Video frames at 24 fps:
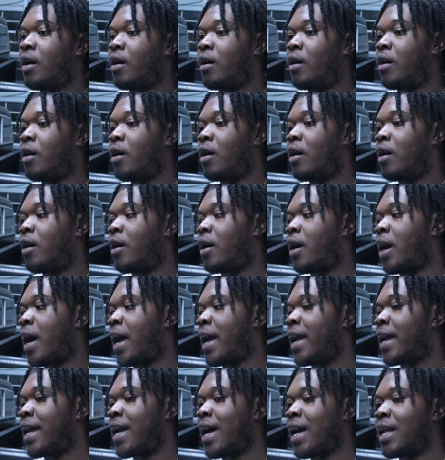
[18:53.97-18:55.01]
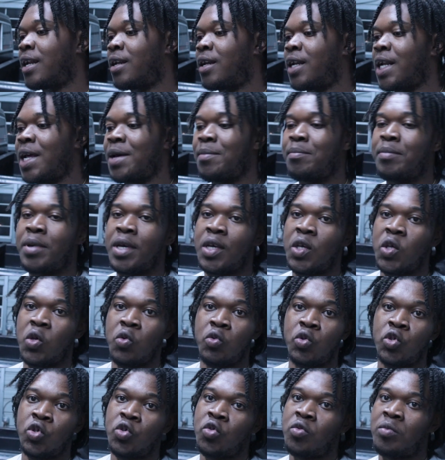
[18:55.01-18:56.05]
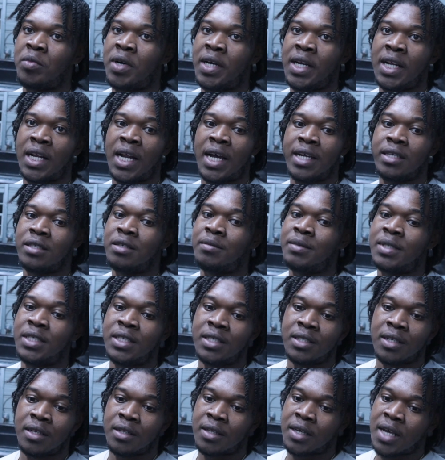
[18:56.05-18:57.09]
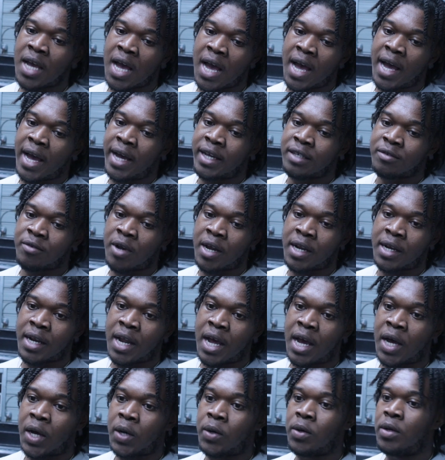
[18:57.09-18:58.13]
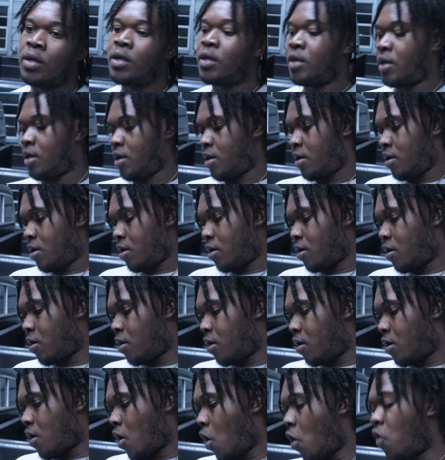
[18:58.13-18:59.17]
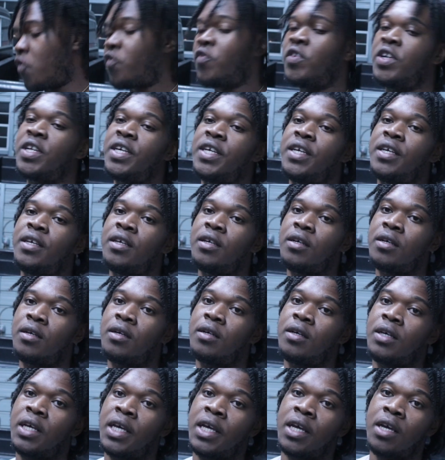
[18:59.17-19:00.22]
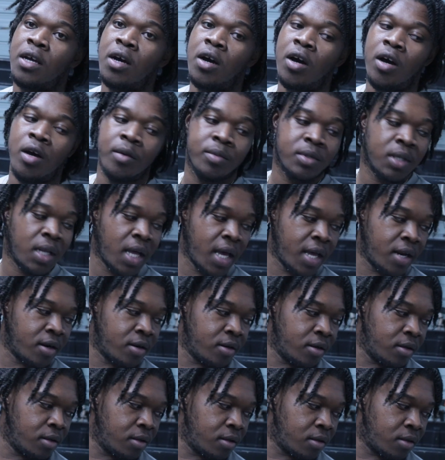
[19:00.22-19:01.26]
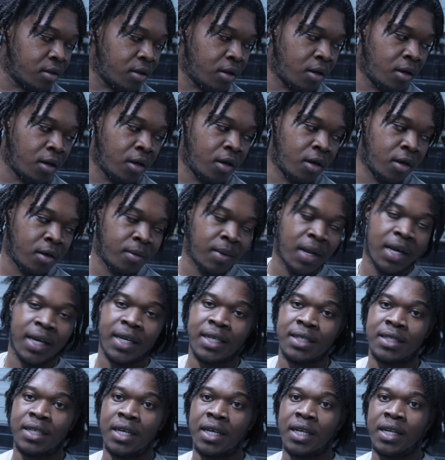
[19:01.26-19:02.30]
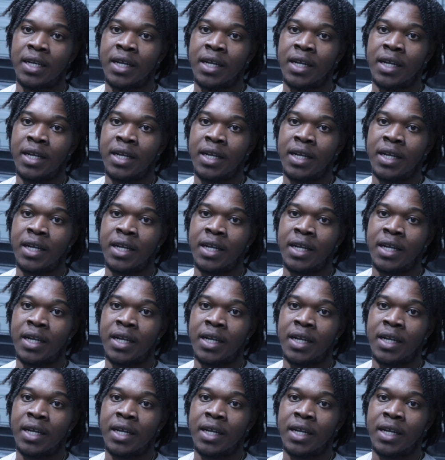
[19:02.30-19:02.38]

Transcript: I ain't got none of that big YouTube money like some of these other guys right now. Hopefully it comes later. Like I said,